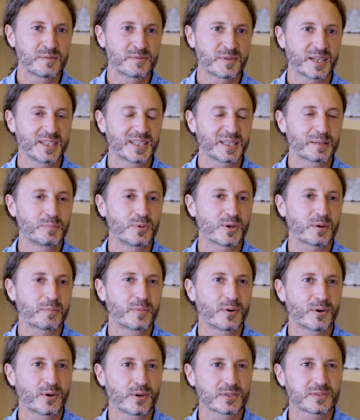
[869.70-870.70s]
finding
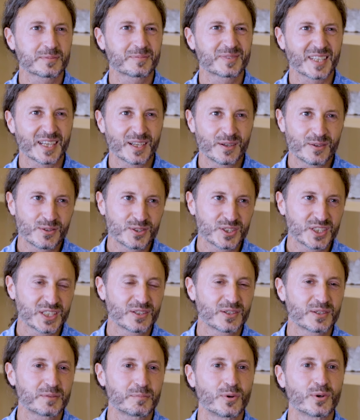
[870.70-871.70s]
purpose,
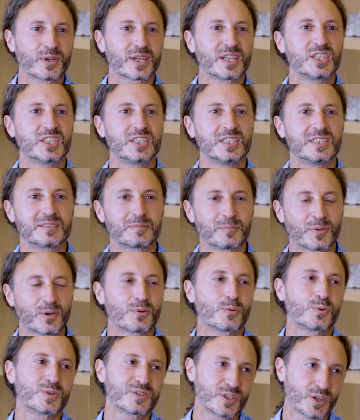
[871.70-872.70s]
psychological blockages, more
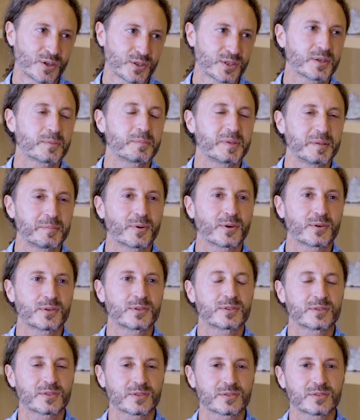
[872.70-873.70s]
with younger people,
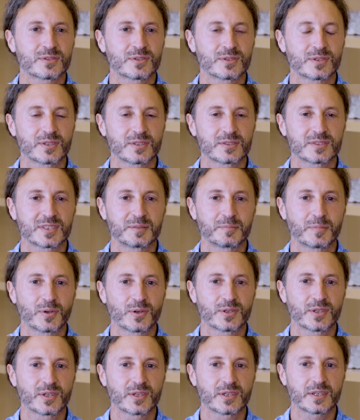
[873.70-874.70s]
you know, students in
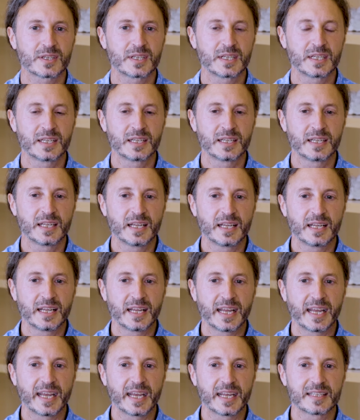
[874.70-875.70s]
Boulder.
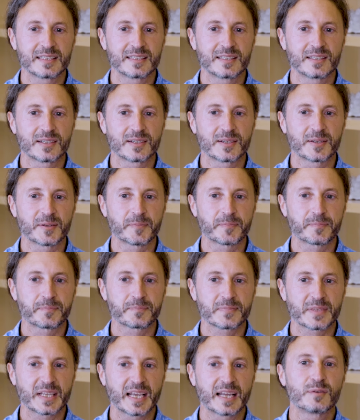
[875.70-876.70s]
And um,
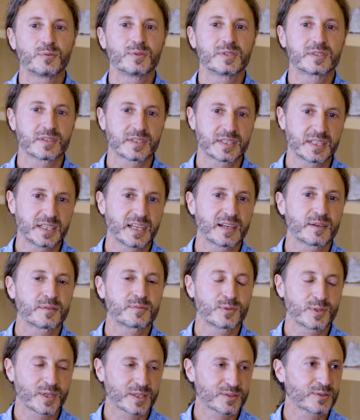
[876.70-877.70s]
and recently, a
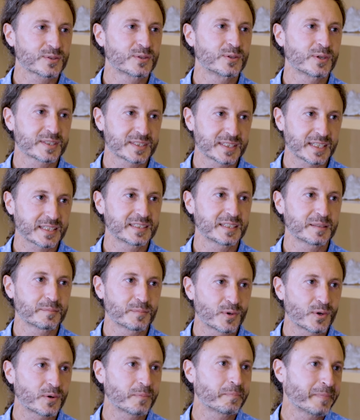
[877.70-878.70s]
few years ago, I started
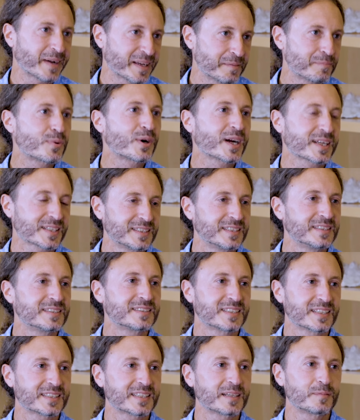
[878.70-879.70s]
more my practice
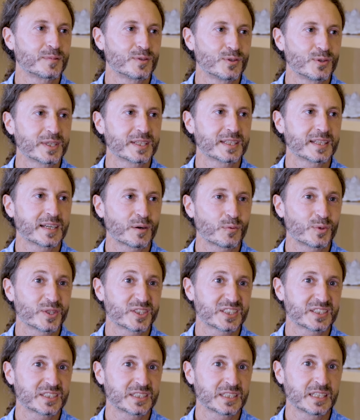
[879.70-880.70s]
that I'm doing now,
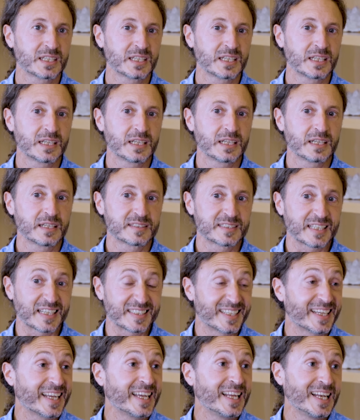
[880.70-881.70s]
which
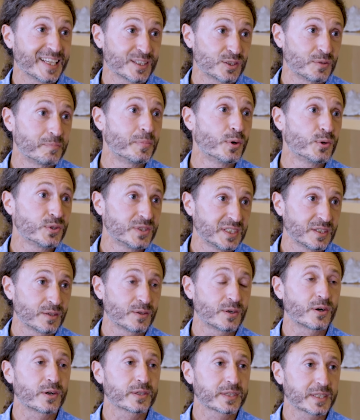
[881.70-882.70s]
starting healing the body a
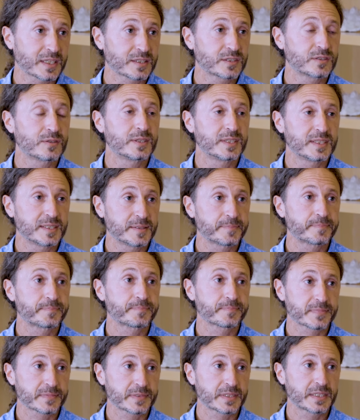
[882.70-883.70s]
lot actually.
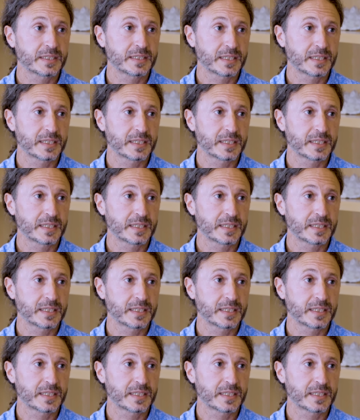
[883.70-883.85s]
Okay.